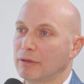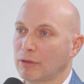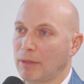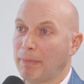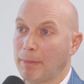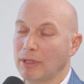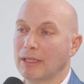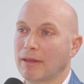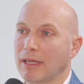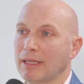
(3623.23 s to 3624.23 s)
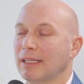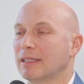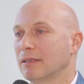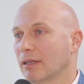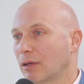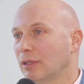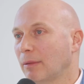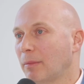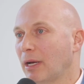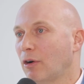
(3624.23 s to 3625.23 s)
So the people that think that it's not a good
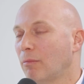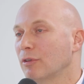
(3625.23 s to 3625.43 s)
time to buy a home